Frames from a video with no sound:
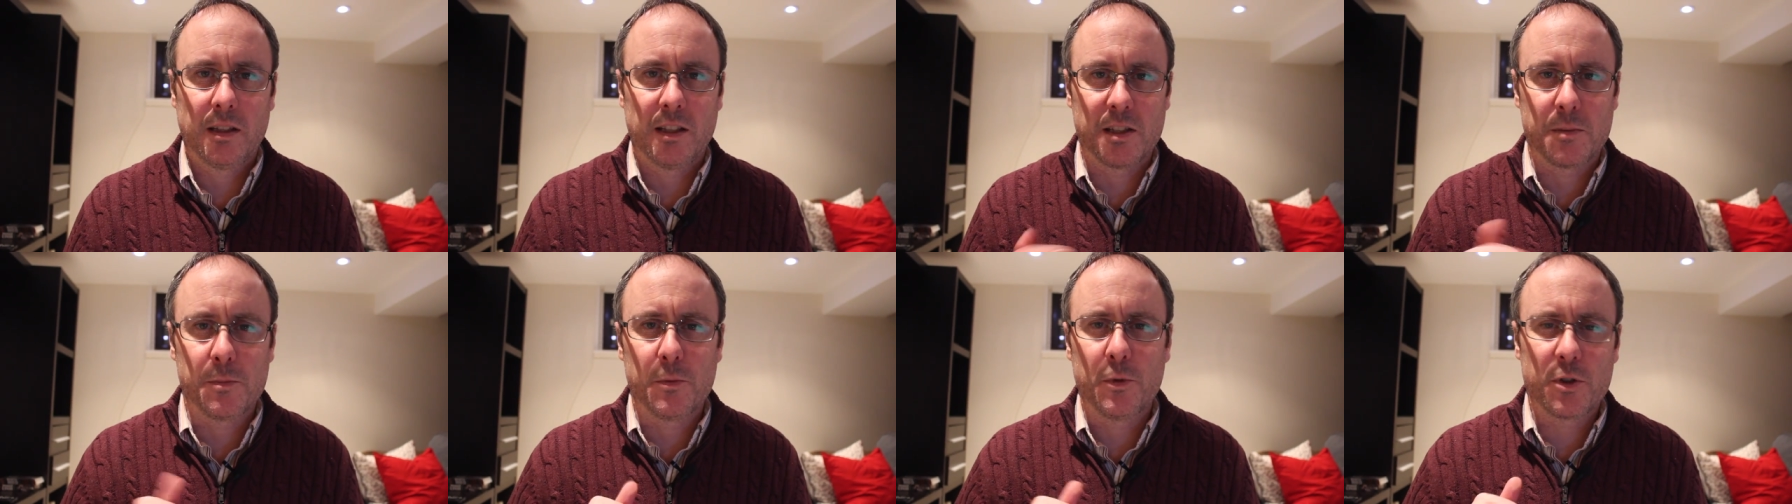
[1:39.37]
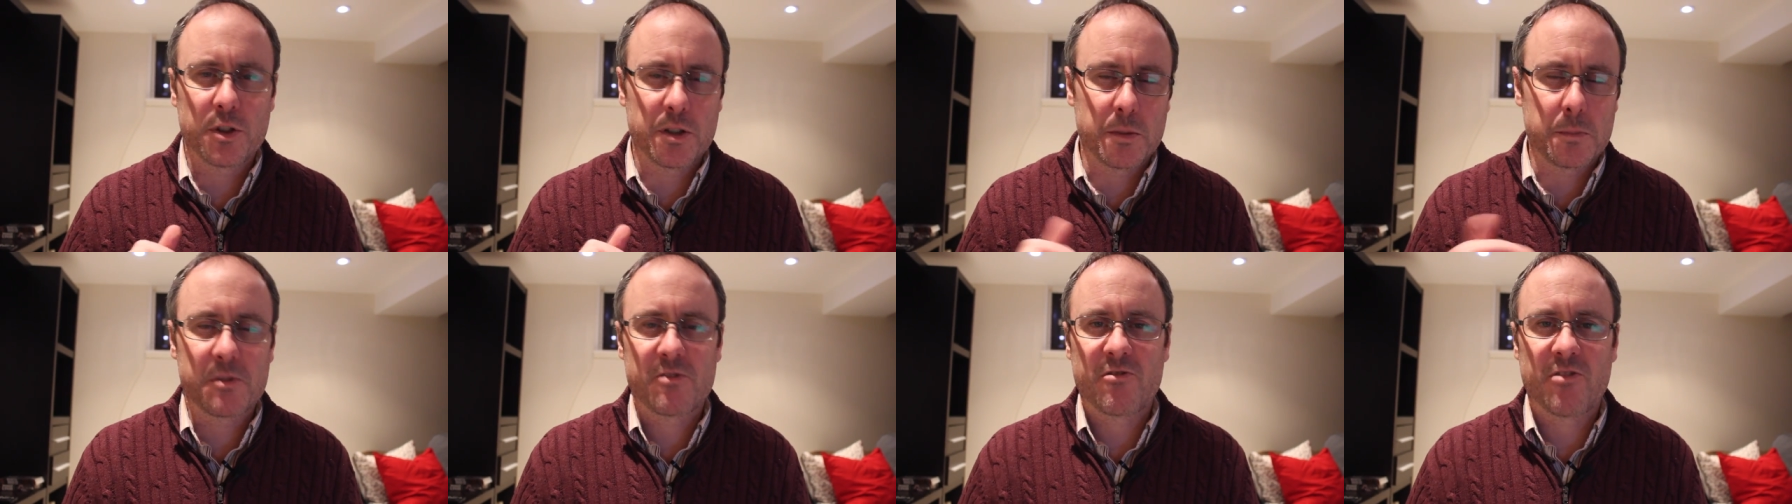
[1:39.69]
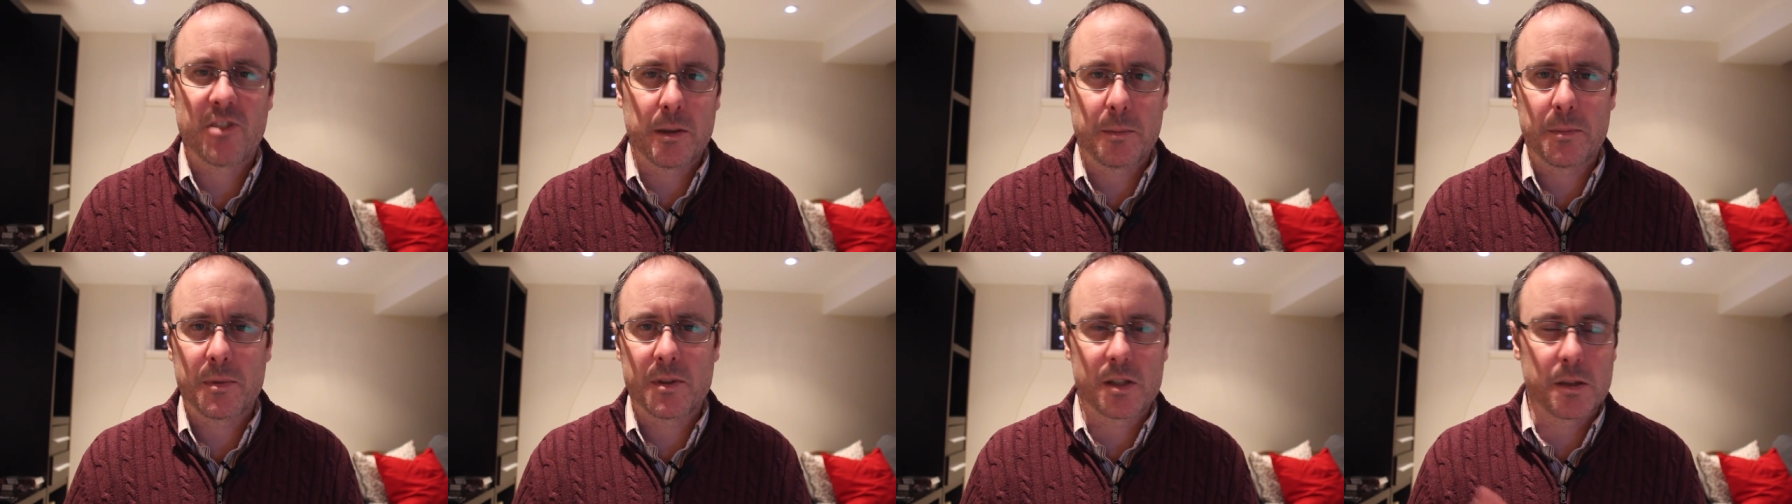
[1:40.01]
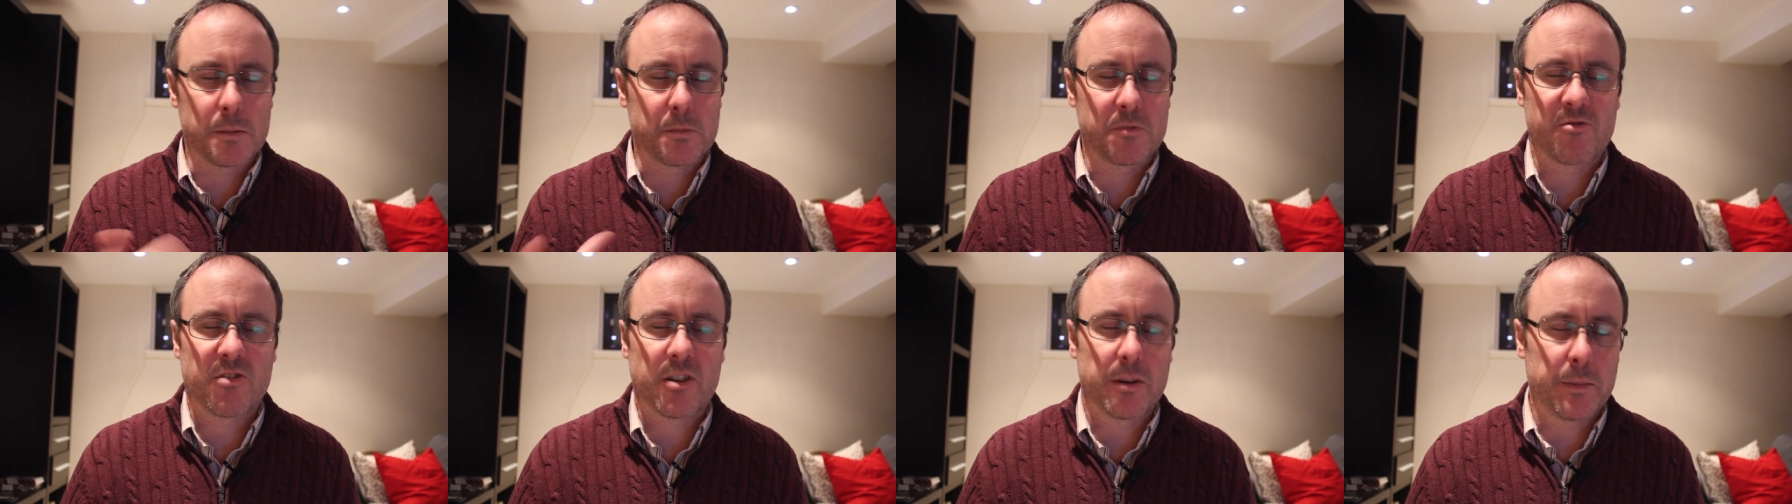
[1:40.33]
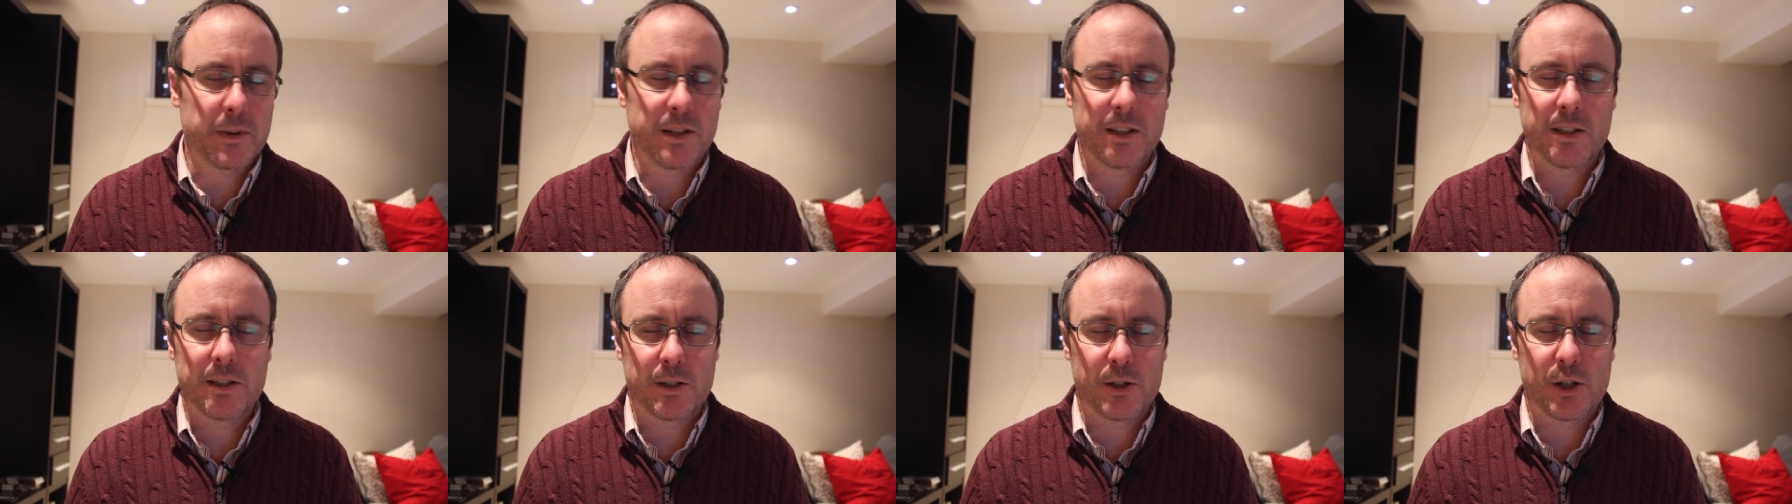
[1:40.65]
There's more subscribers
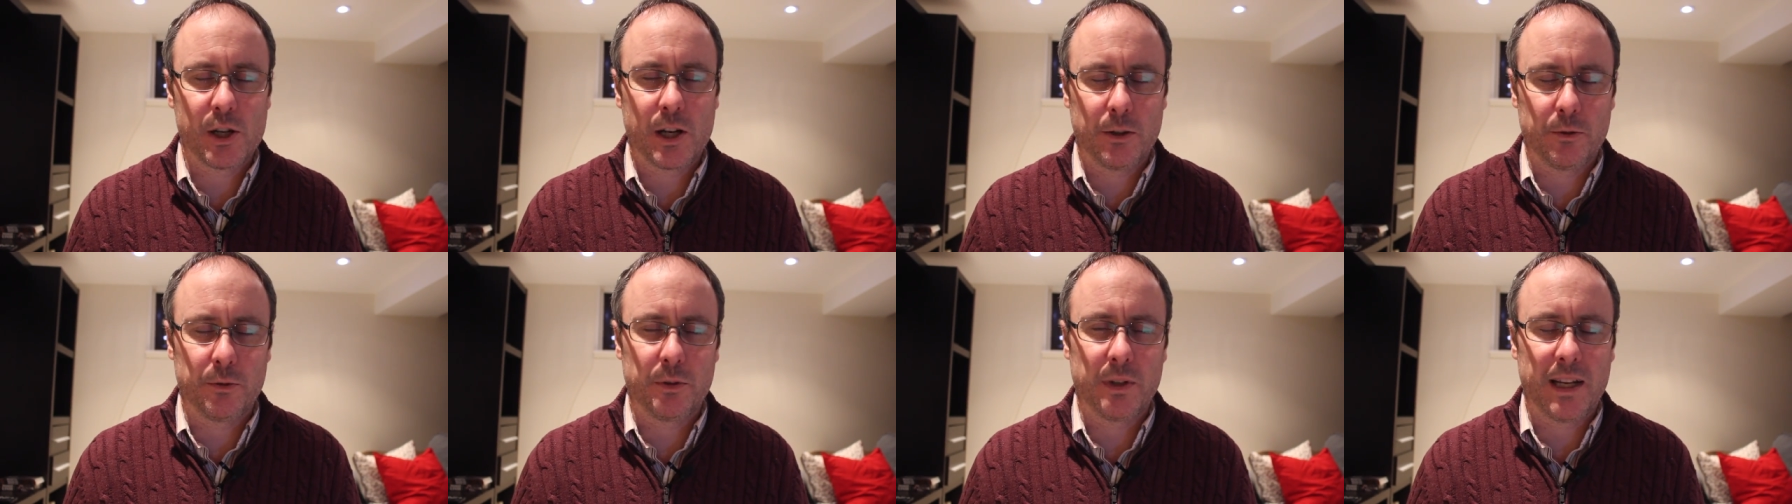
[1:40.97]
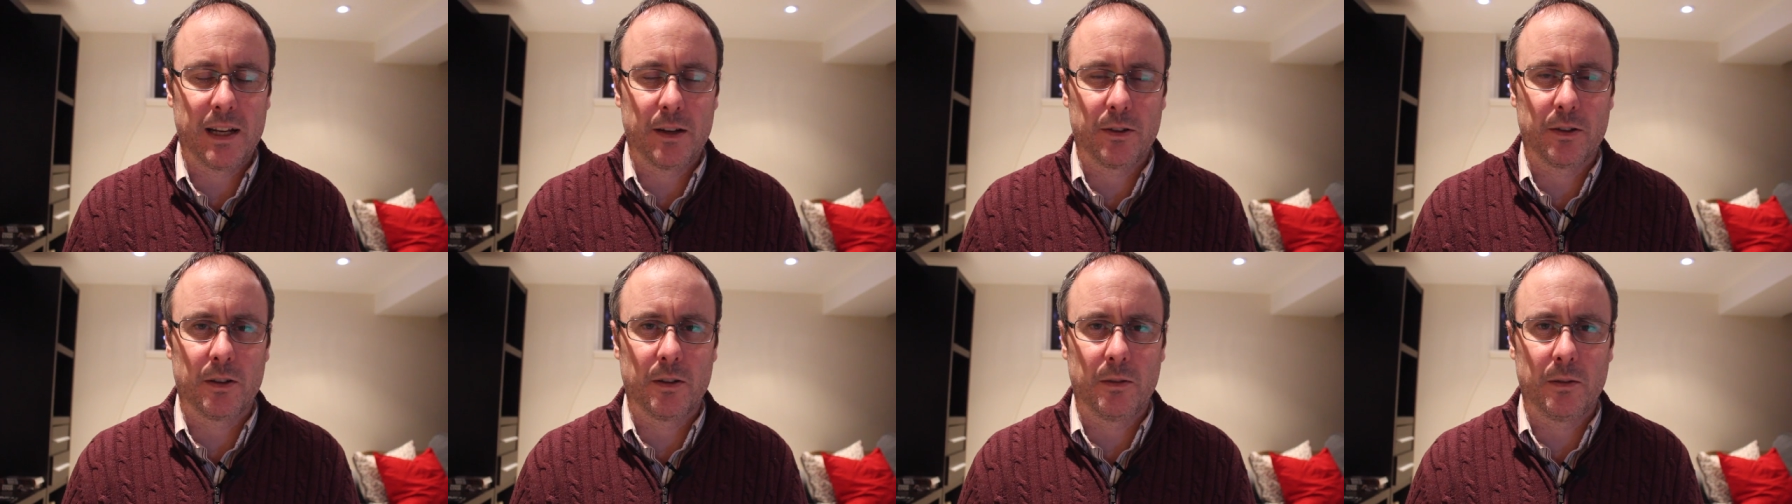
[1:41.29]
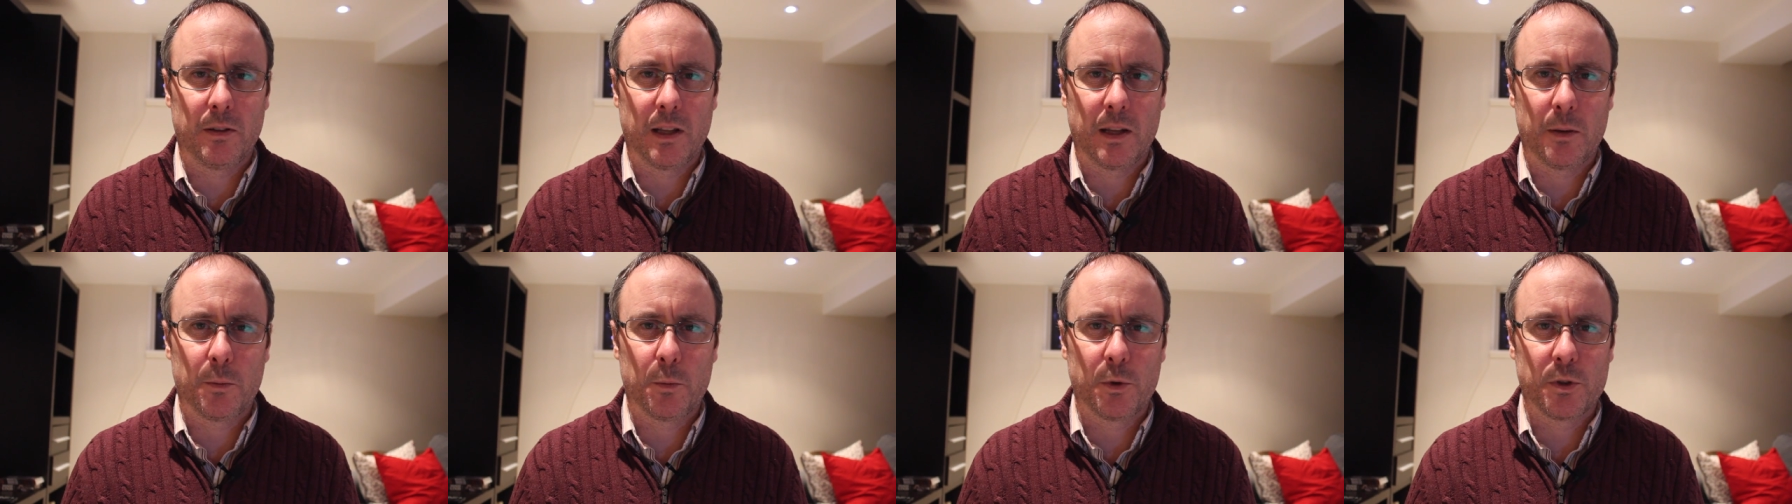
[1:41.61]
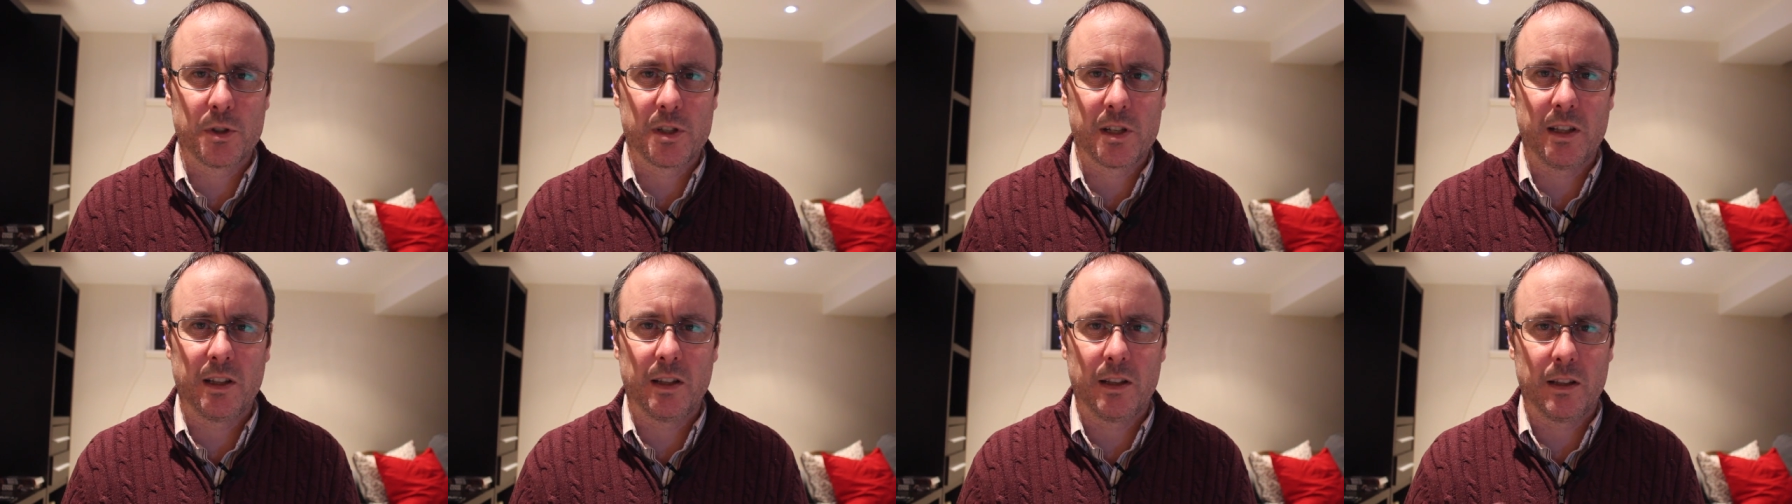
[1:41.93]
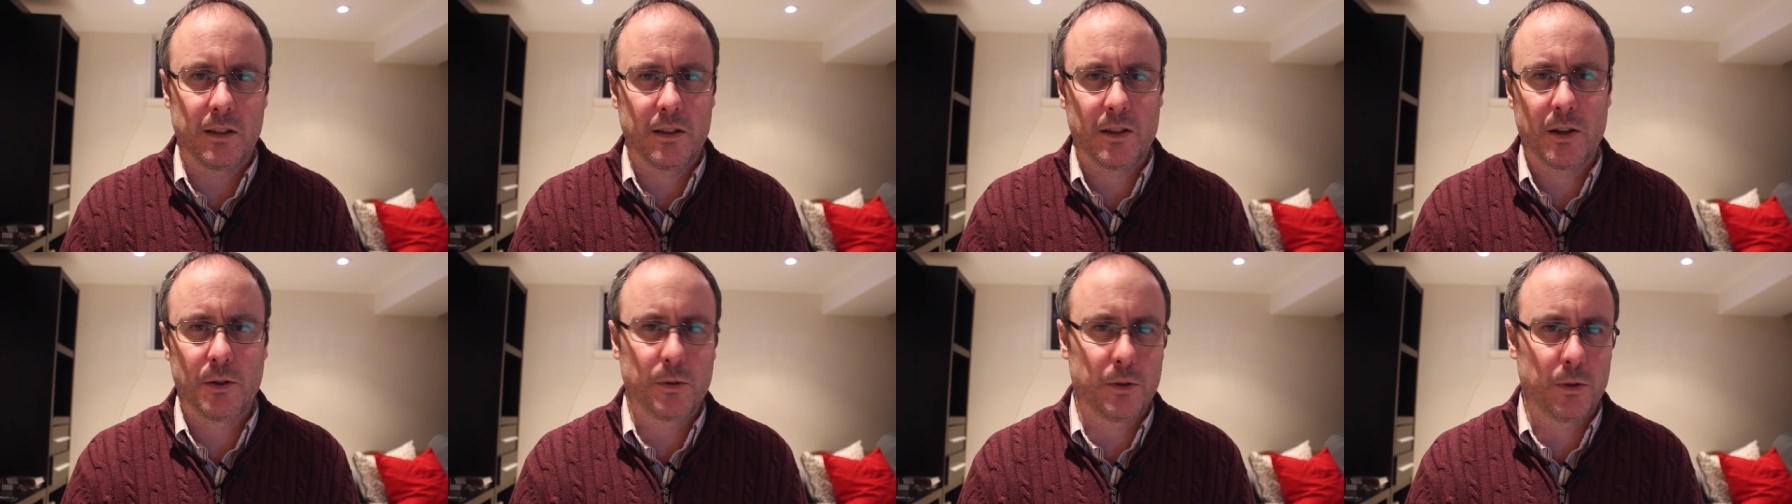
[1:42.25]
subscribing to his channel now than there was in
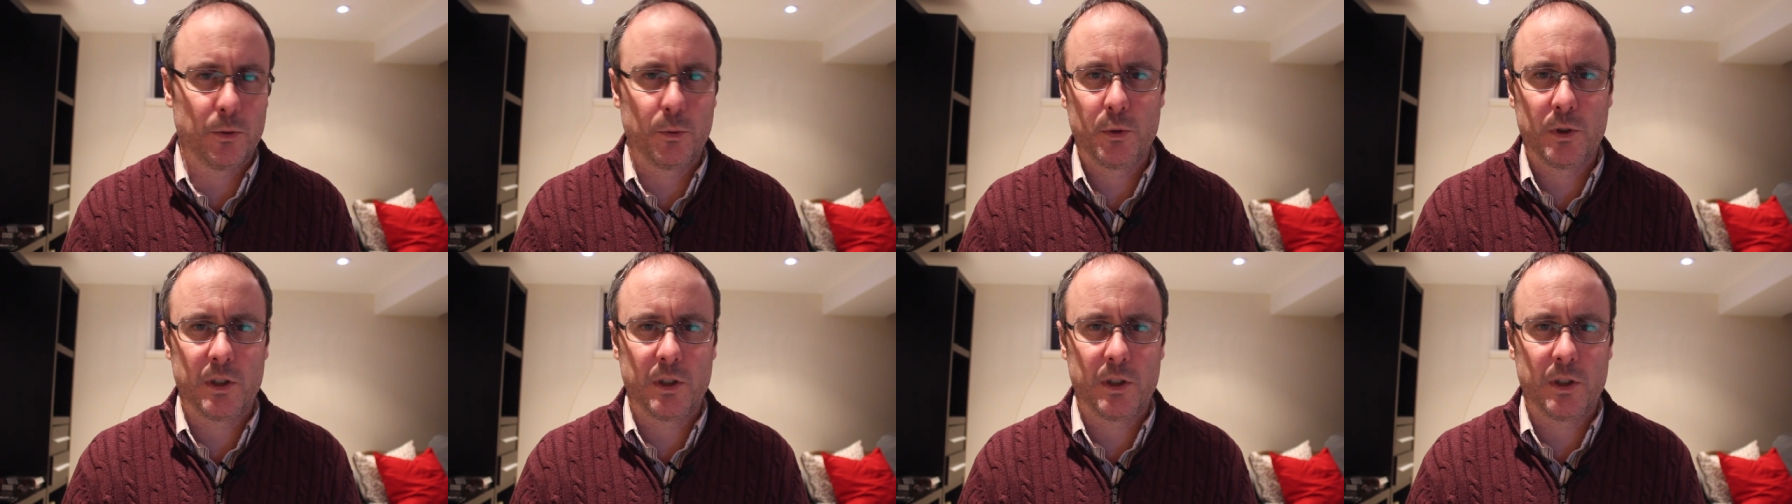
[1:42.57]
the total